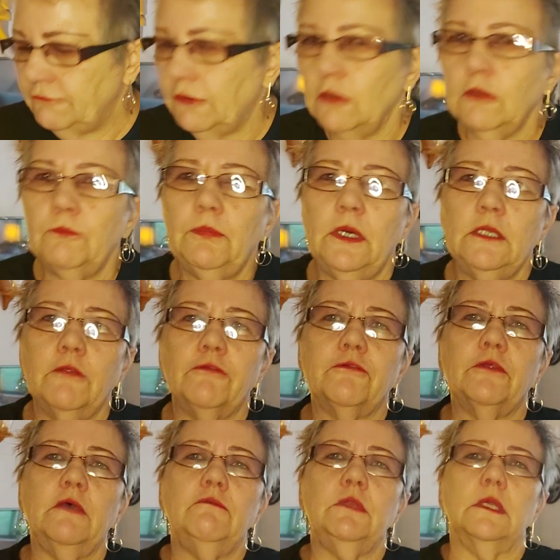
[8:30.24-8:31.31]
Followed by the
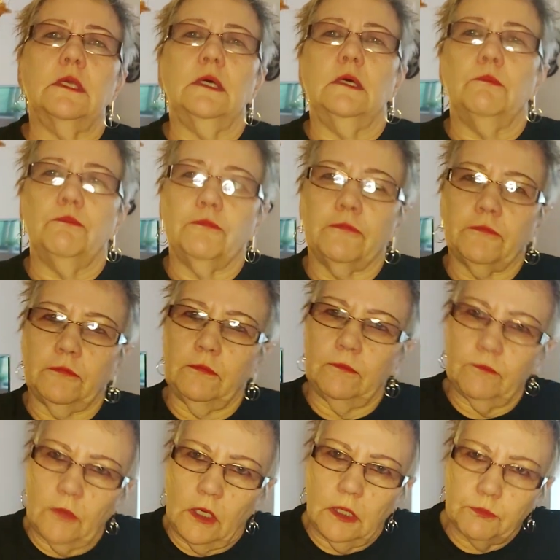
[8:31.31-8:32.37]
Seven of Cups.
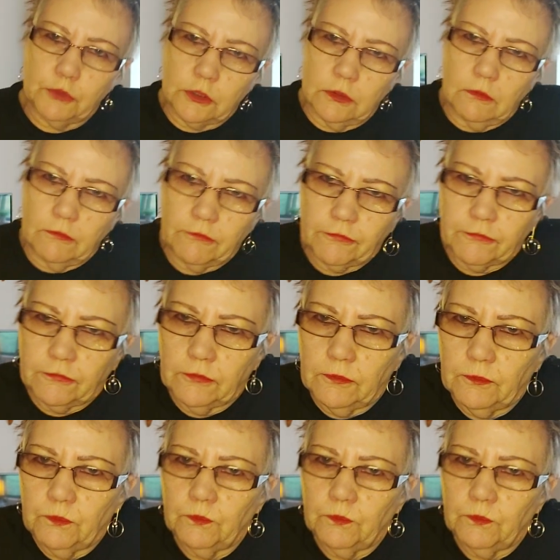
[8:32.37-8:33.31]
Options.